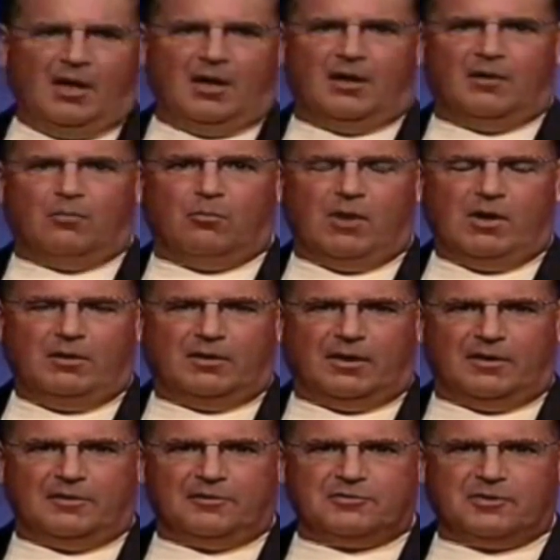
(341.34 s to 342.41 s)

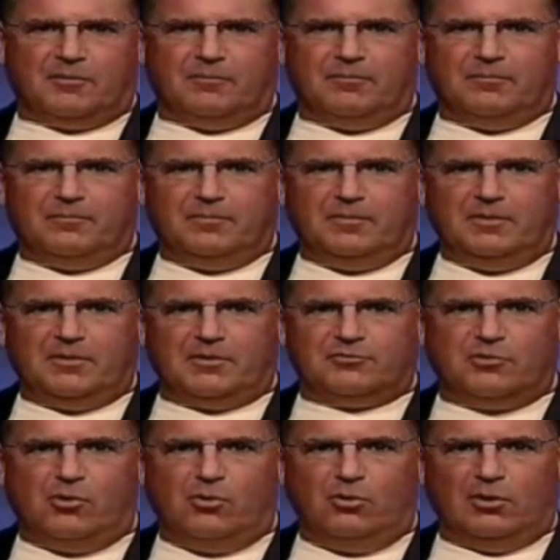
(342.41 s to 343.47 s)
There's
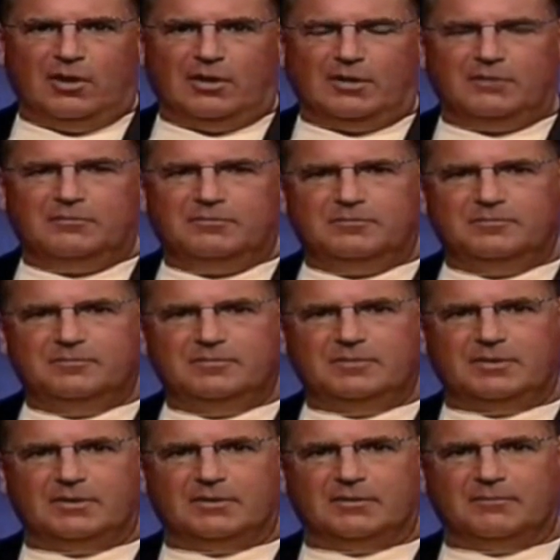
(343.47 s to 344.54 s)
a whole
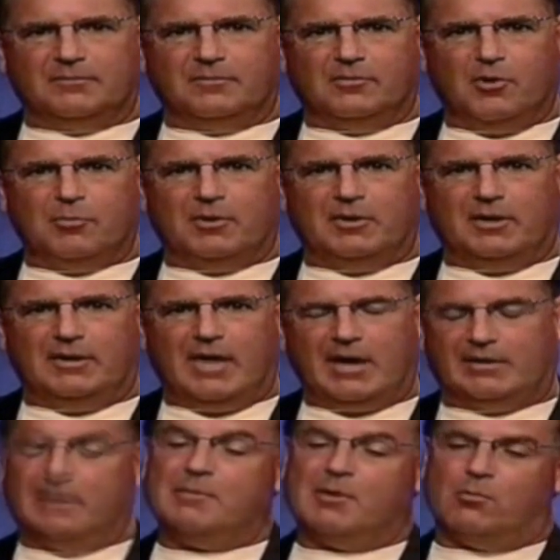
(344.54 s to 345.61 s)
group in the
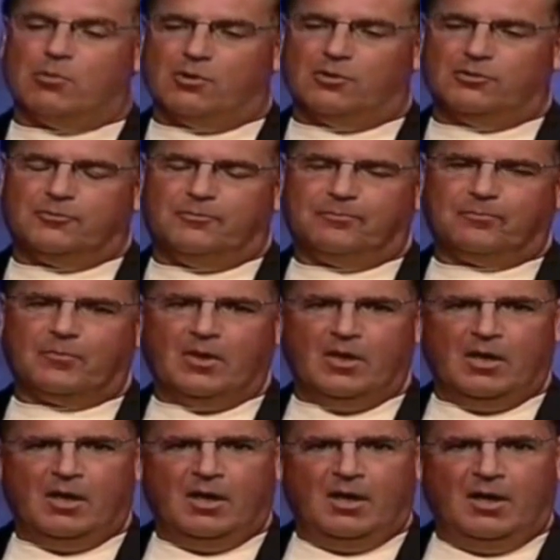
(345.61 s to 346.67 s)
academic world.
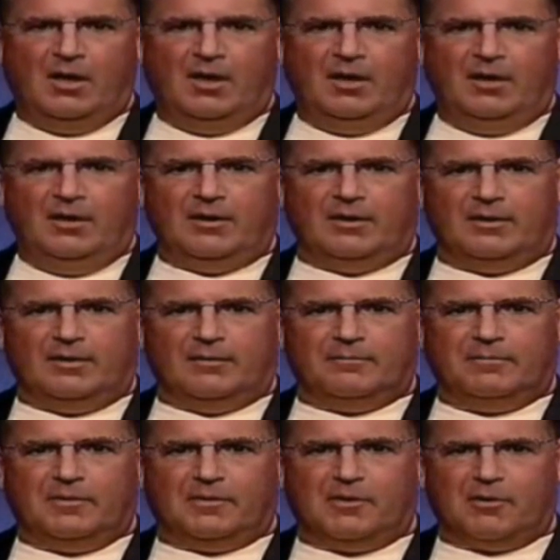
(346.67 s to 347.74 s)

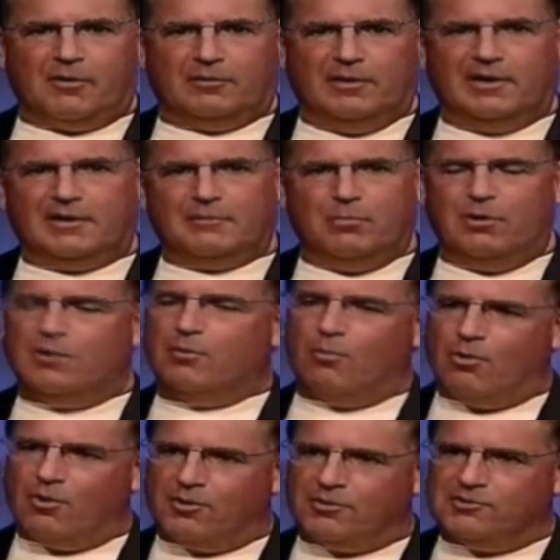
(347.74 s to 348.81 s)
There are Lincoln Book
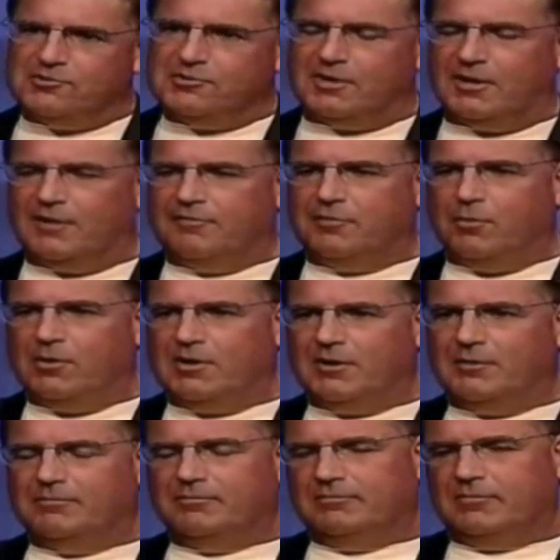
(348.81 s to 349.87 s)
Awards. If you want
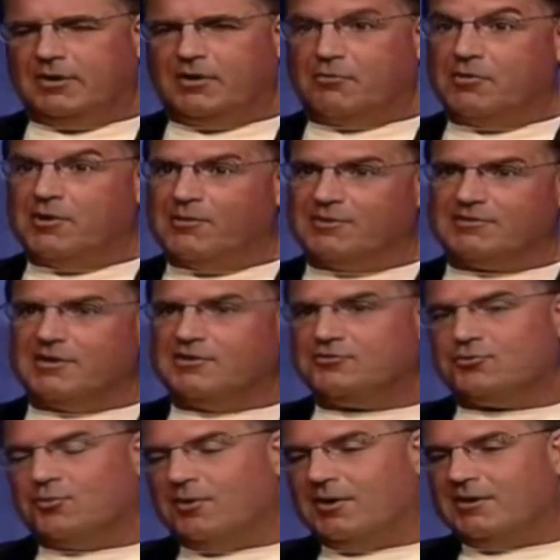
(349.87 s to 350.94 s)
a career as a
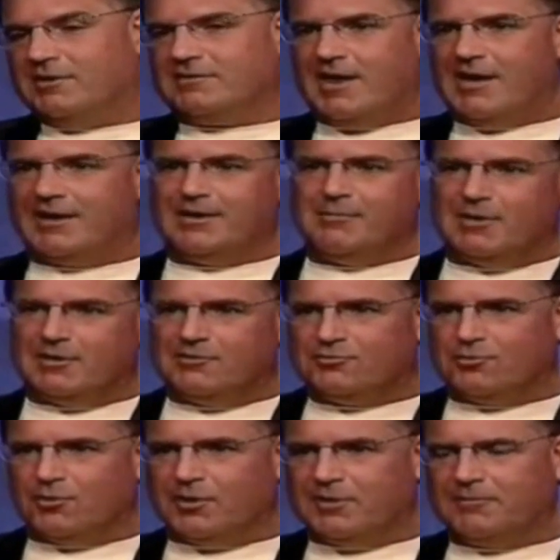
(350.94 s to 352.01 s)
historian, as an academic
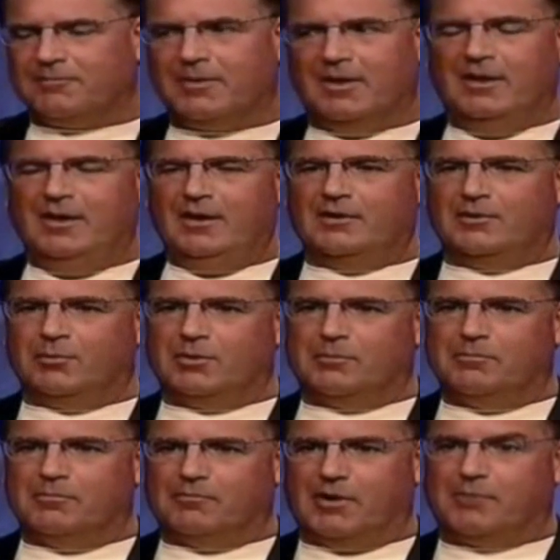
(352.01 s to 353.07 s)
historian, and you
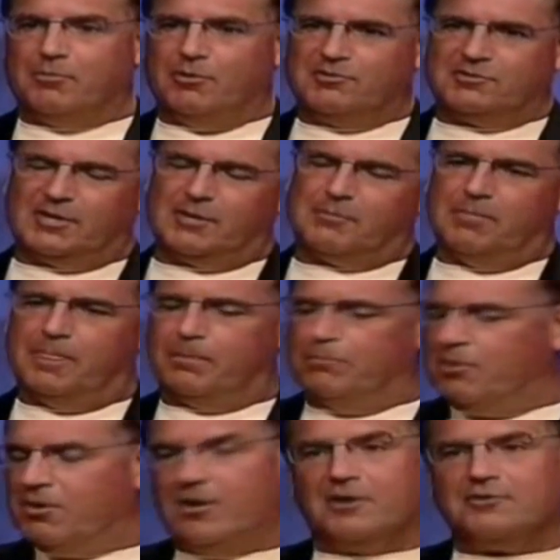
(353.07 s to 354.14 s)
want to write books and
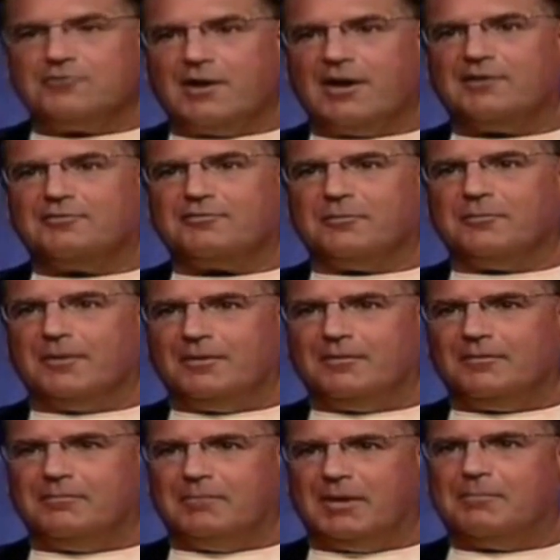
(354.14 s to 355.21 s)
get book contracts
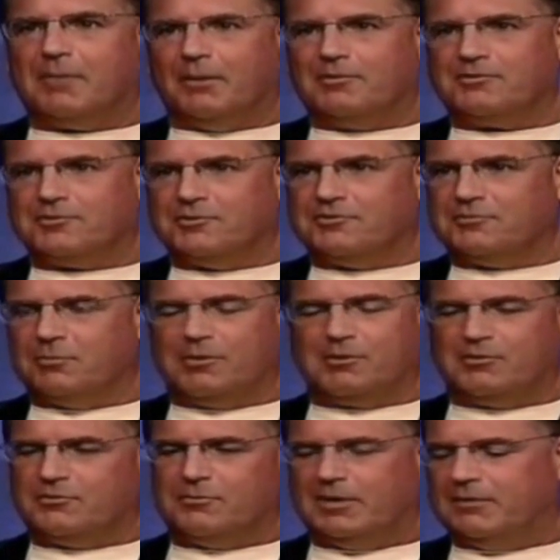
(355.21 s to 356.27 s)
from big publishers,
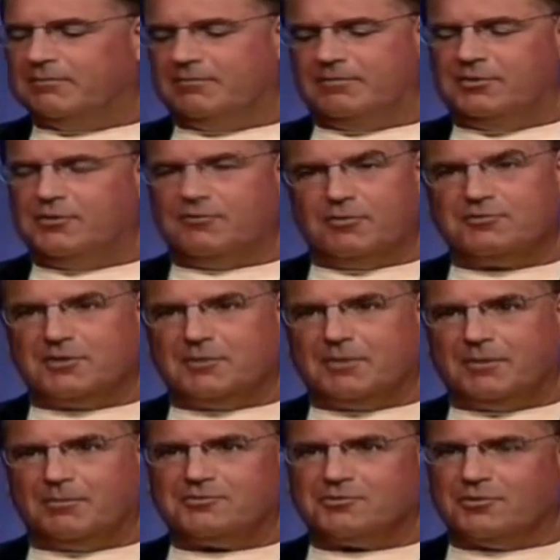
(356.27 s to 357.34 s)
whether it's a big university
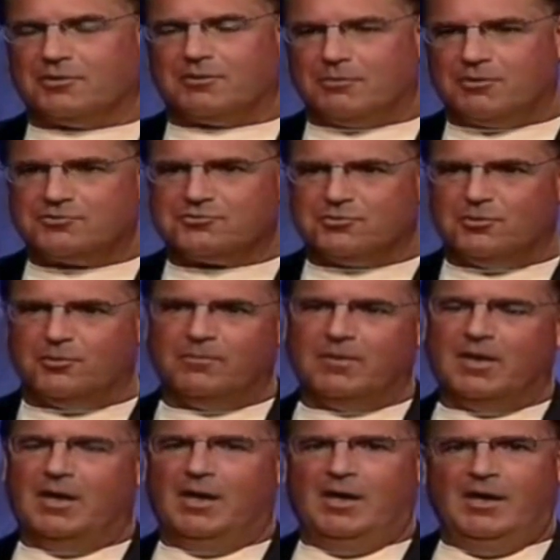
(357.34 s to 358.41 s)
publisher or commercial,
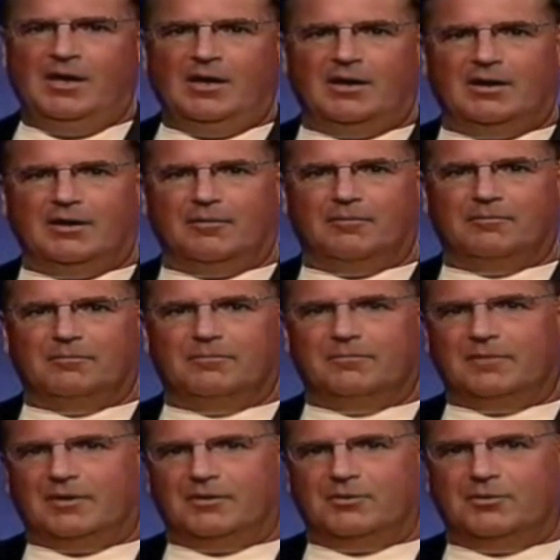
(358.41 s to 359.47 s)

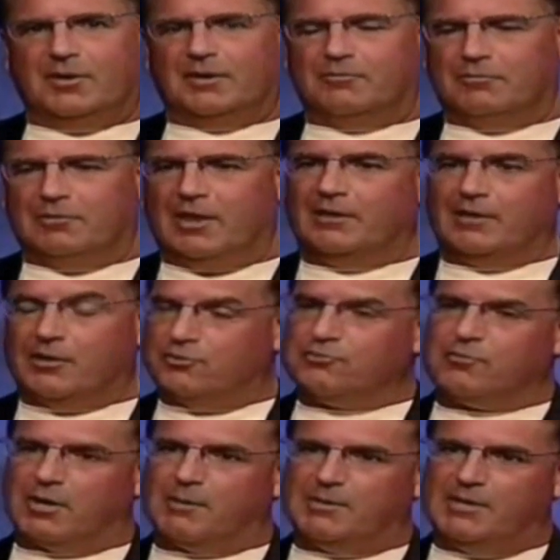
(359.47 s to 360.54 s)
you'll get letters
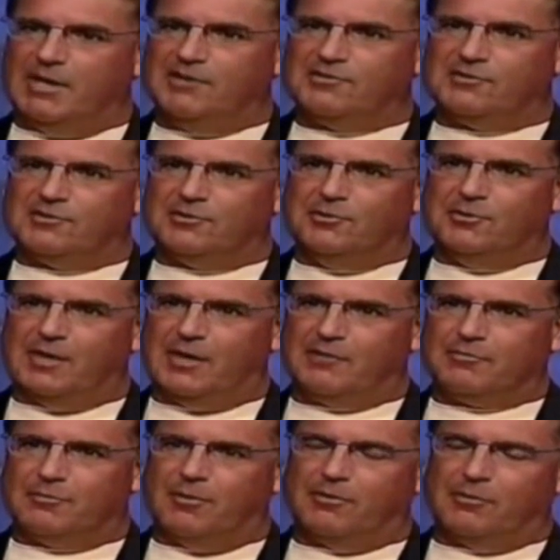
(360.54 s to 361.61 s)
of recommendation to do that
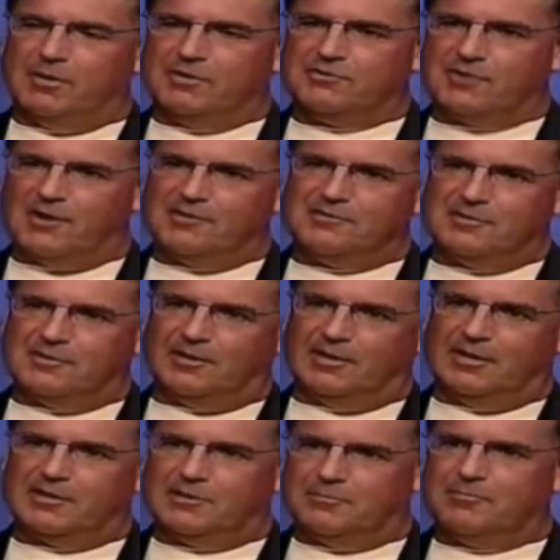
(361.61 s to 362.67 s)
from all the big shots in the
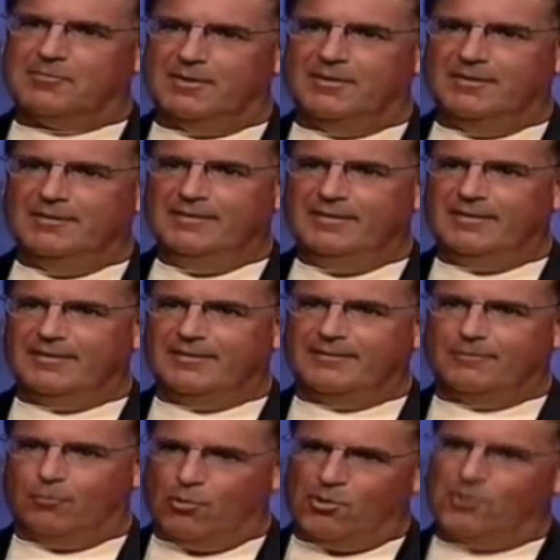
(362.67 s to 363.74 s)
Lincoln
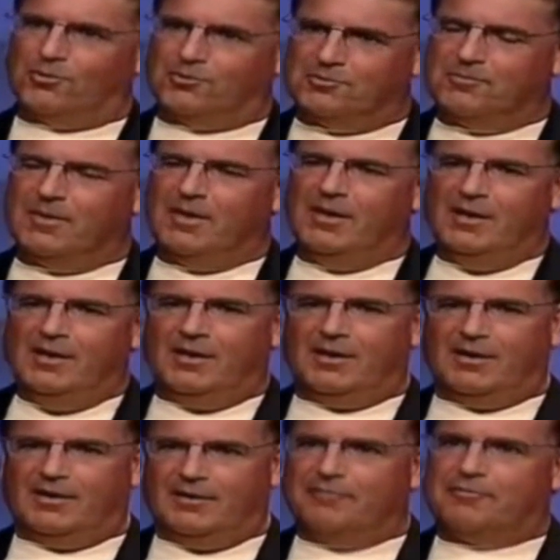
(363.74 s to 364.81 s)
world,
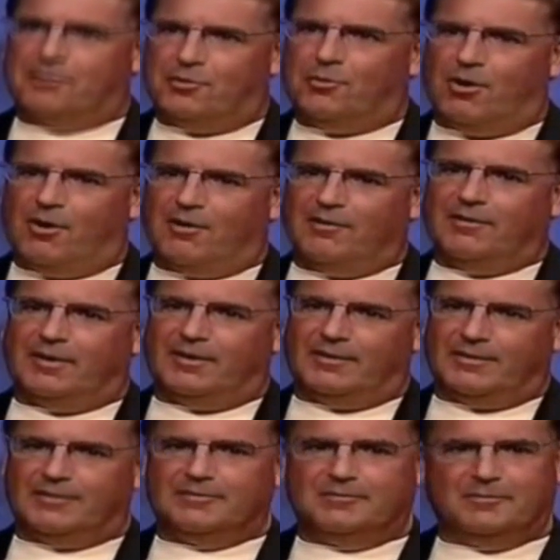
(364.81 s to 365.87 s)
if you are
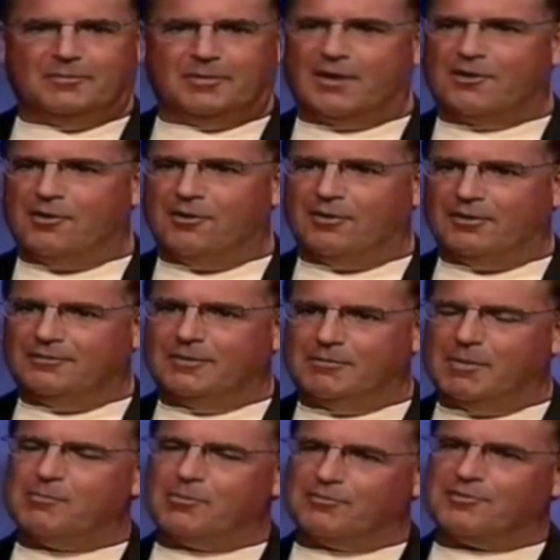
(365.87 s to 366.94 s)
what I call a
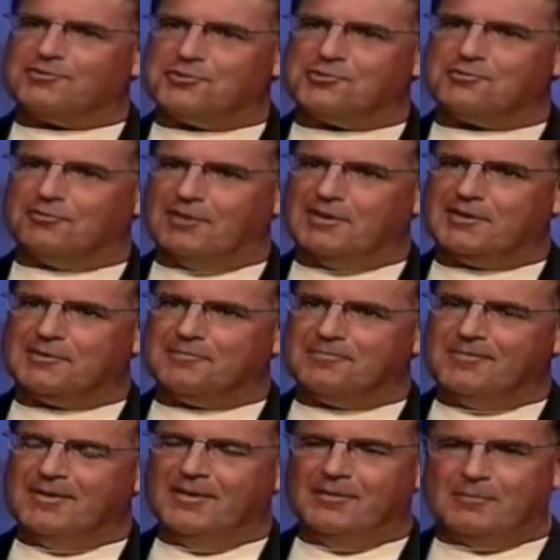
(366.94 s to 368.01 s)
member of the Church of Lincoln.
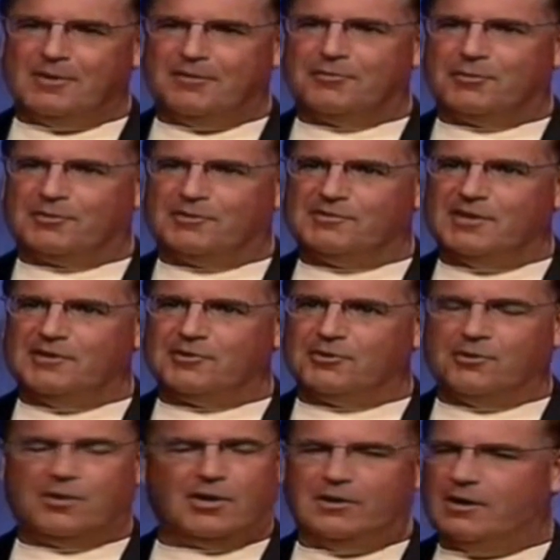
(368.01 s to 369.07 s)
But if you're a dissenter,
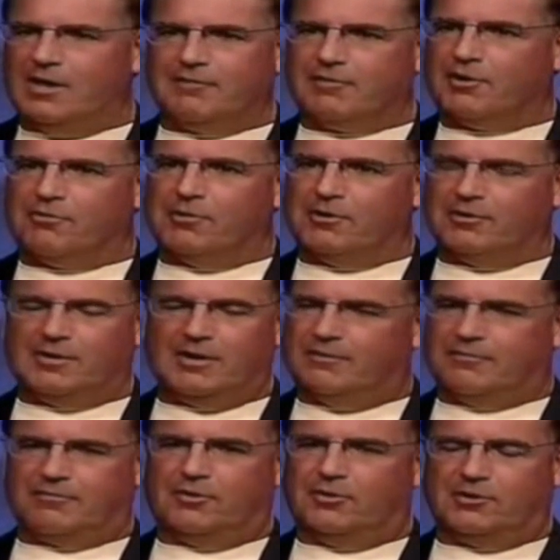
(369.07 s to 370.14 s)
you cannot have a career.
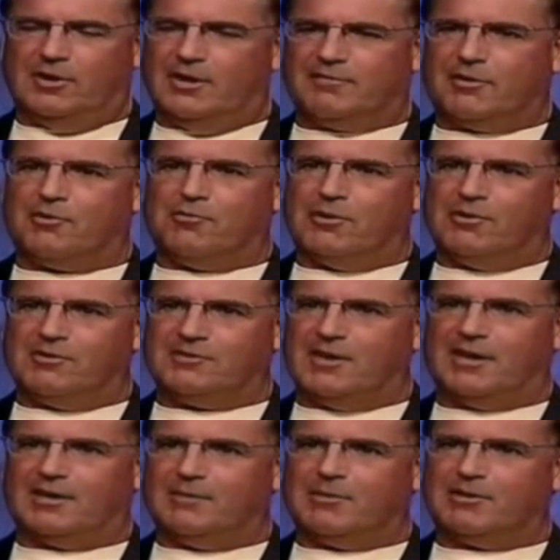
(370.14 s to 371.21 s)
You cannot have a career as an
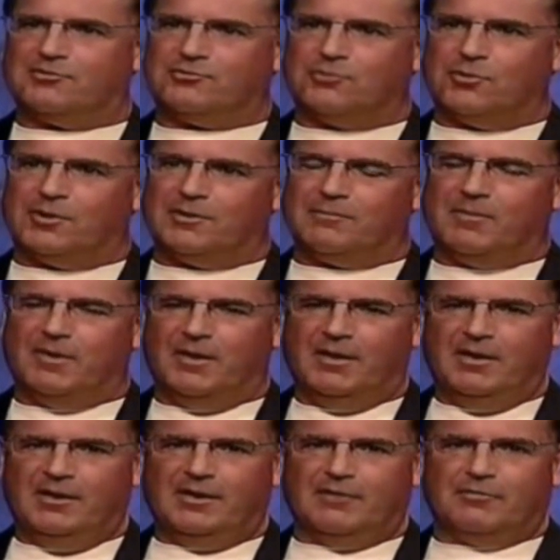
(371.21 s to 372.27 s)
academic historian
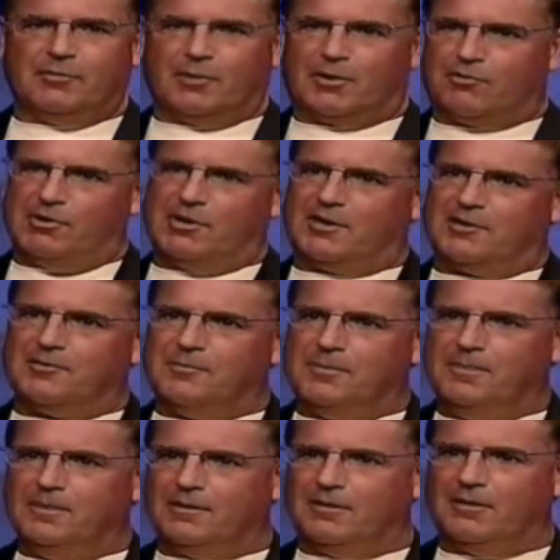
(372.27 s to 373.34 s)
if you're a critic
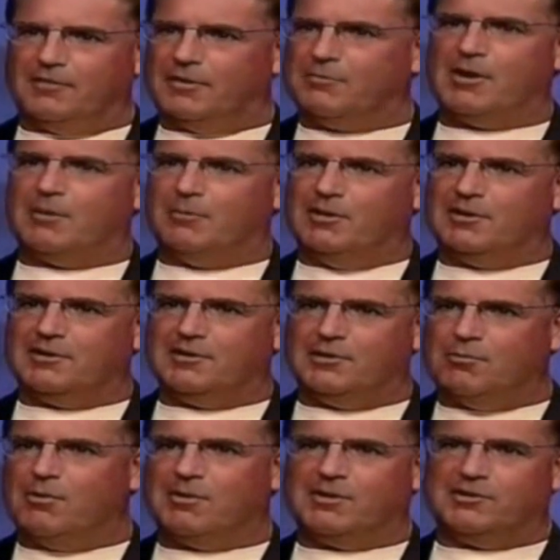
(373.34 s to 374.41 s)
of Abraham Lincoln.
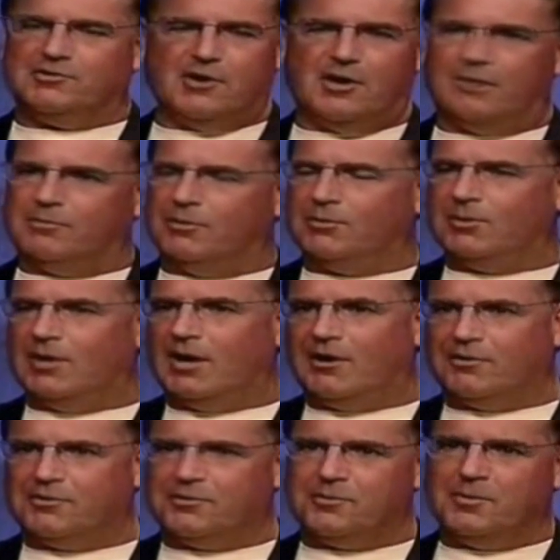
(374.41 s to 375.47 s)
You won't get a job. No one will
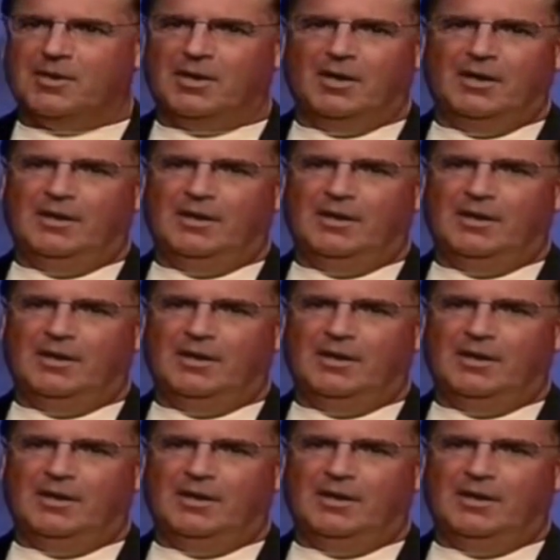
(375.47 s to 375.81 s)
hire you.